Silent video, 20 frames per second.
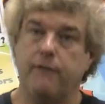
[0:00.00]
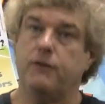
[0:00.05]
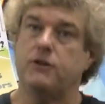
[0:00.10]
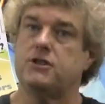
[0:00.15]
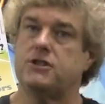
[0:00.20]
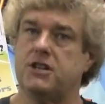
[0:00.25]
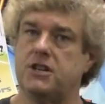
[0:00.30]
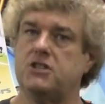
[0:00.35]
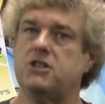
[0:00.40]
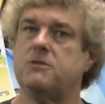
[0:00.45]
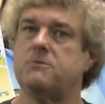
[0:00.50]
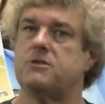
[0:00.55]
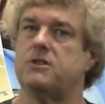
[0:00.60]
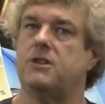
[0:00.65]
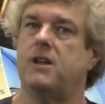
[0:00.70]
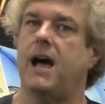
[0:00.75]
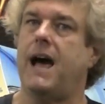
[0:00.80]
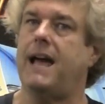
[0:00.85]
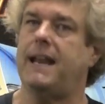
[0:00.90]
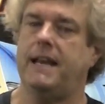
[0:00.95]
If your system's
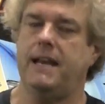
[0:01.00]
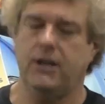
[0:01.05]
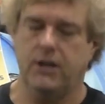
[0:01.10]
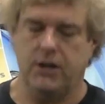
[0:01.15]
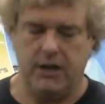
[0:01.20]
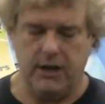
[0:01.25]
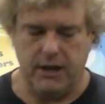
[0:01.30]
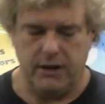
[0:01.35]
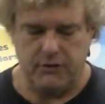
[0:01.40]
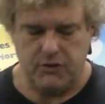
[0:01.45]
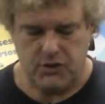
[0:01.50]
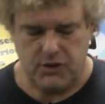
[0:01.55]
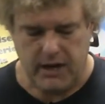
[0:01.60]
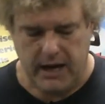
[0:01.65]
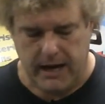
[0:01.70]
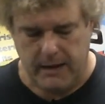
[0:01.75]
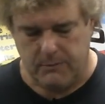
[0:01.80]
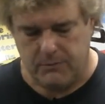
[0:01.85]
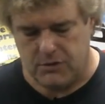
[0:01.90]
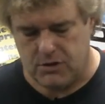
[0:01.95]
not in good enough
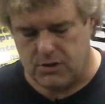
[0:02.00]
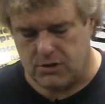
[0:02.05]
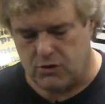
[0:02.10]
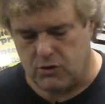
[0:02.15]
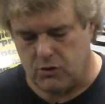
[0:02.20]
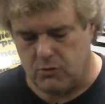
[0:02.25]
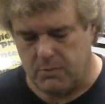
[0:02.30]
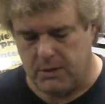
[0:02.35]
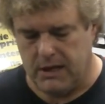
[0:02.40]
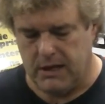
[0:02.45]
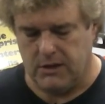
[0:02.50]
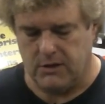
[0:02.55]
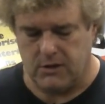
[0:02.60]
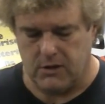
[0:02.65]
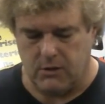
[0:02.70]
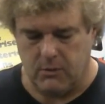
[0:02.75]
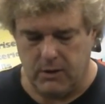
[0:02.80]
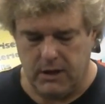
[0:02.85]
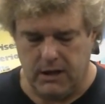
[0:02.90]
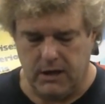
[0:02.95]
shape to be
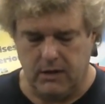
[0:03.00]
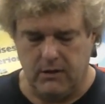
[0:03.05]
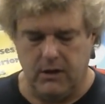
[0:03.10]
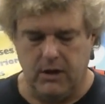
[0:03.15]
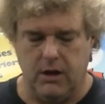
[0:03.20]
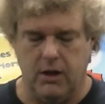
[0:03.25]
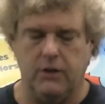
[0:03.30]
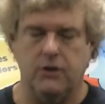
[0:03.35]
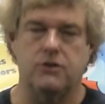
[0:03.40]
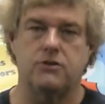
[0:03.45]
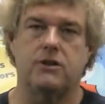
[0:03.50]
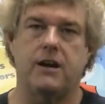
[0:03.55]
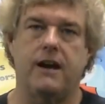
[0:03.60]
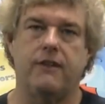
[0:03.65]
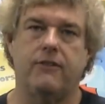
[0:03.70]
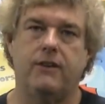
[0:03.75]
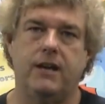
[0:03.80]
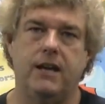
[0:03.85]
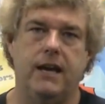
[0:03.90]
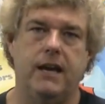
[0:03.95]
doing the
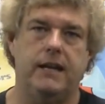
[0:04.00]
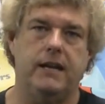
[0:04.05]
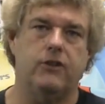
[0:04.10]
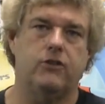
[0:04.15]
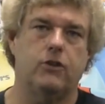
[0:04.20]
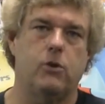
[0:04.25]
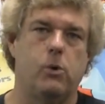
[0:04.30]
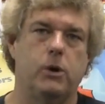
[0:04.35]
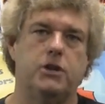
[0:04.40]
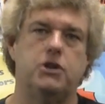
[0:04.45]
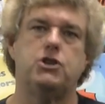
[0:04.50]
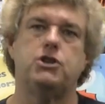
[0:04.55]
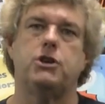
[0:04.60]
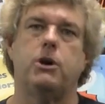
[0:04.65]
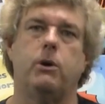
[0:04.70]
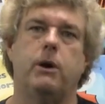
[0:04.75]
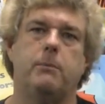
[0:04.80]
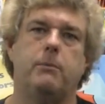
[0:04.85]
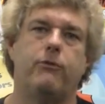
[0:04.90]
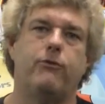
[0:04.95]
underdrive kit, it's going to
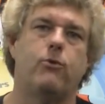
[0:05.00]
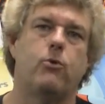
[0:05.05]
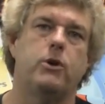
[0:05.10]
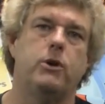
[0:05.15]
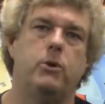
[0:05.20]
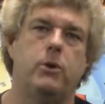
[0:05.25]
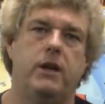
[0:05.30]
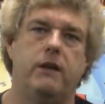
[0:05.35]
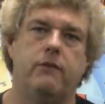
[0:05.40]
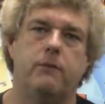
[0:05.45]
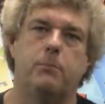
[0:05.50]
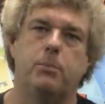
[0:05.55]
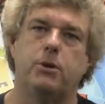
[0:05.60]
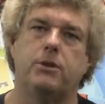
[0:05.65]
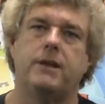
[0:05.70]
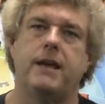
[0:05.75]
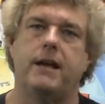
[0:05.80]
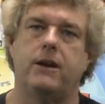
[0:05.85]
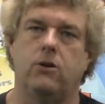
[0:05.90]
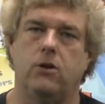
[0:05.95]
show up before you even
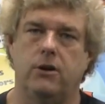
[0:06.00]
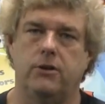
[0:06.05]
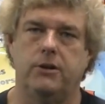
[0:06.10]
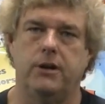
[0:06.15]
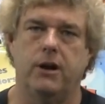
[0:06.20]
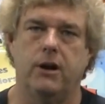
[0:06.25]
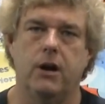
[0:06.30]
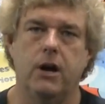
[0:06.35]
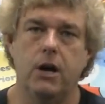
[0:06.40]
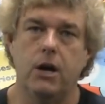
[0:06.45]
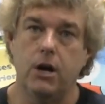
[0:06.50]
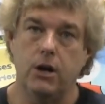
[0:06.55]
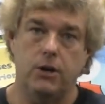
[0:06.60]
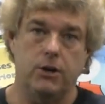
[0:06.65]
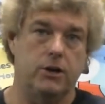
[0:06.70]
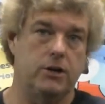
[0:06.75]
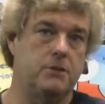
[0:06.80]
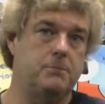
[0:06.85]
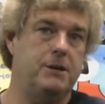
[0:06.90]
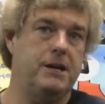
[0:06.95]
put that on there.
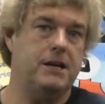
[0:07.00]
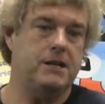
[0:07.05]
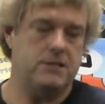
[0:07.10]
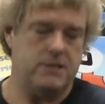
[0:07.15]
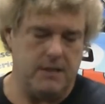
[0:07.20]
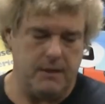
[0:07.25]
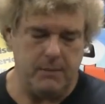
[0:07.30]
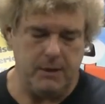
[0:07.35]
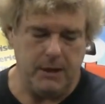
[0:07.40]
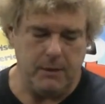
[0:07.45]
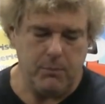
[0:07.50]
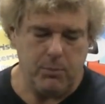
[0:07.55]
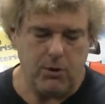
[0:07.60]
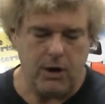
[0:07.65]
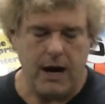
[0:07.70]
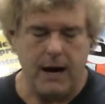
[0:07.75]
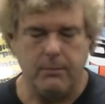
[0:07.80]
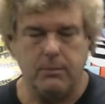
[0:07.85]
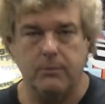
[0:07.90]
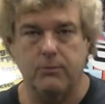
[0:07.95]
You're going to be exhibiting
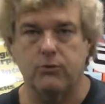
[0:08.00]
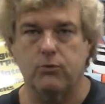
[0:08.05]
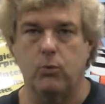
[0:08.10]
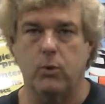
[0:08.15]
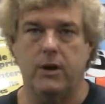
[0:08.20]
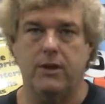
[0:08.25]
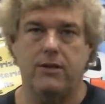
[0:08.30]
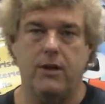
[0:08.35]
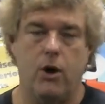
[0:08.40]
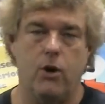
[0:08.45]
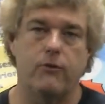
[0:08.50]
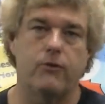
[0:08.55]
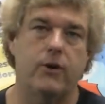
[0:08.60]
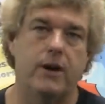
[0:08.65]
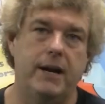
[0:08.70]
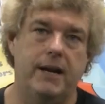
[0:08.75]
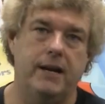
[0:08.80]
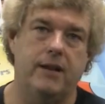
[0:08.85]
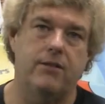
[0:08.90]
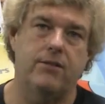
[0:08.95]
problems with
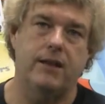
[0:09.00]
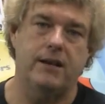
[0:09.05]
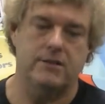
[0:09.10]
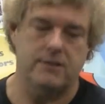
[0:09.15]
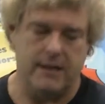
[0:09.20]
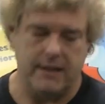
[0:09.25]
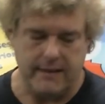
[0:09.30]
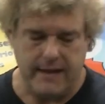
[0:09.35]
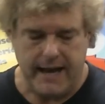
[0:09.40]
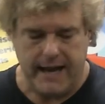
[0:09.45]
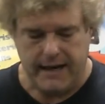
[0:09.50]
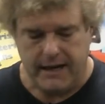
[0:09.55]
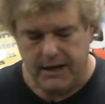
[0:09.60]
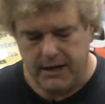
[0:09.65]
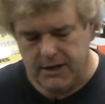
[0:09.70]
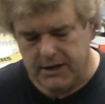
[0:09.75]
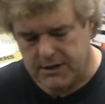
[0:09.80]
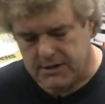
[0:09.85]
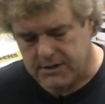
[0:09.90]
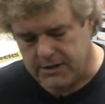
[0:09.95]
overheating and things like that.
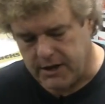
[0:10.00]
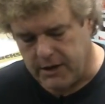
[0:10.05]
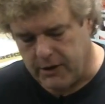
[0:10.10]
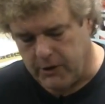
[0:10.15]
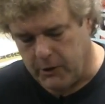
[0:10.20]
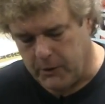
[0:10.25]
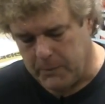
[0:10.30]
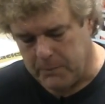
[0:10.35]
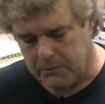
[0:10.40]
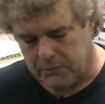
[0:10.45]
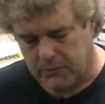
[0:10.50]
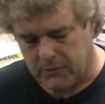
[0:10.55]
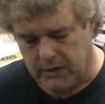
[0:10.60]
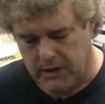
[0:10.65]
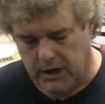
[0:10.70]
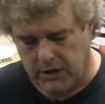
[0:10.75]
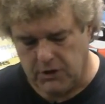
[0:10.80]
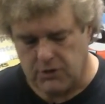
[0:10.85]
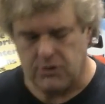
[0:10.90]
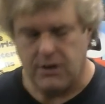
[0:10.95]
So
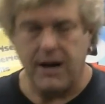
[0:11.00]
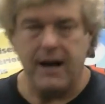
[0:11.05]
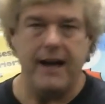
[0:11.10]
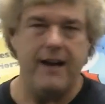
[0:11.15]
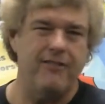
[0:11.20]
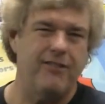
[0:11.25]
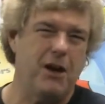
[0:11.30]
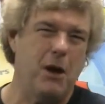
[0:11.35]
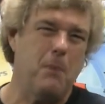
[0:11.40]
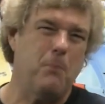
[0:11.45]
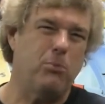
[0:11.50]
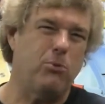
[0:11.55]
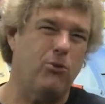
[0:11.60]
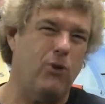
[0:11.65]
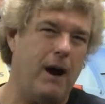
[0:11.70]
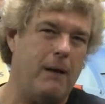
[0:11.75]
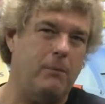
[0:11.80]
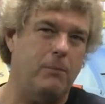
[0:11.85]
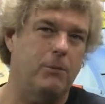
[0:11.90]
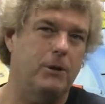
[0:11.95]
the underdrive,
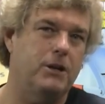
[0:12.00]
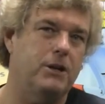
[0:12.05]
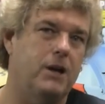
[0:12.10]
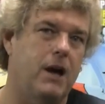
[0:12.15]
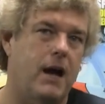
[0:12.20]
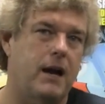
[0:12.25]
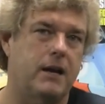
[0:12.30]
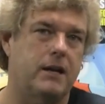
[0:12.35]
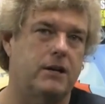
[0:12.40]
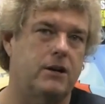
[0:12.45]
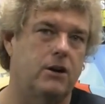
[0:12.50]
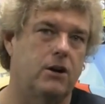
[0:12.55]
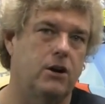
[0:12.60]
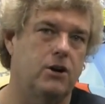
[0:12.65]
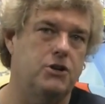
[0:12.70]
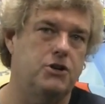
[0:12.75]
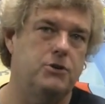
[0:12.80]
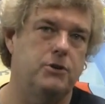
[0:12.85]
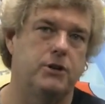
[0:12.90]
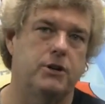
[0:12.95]
probably not going to
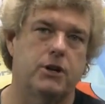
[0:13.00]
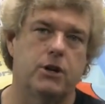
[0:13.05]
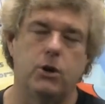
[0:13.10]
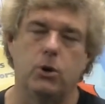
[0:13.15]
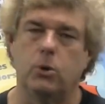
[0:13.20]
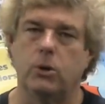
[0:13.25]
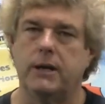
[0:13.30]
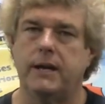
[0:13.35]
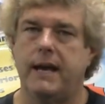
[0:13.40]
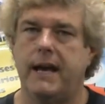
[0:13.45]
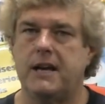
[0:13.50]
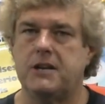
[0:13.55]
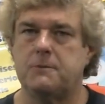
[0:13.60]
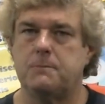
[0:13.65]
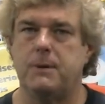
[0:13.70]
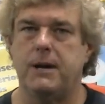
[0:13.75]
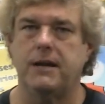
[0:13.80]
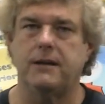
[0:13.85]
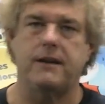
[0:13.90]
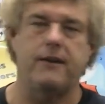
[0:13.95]
hurt you in a cooling
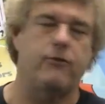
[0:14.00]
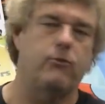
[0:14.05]
aspect.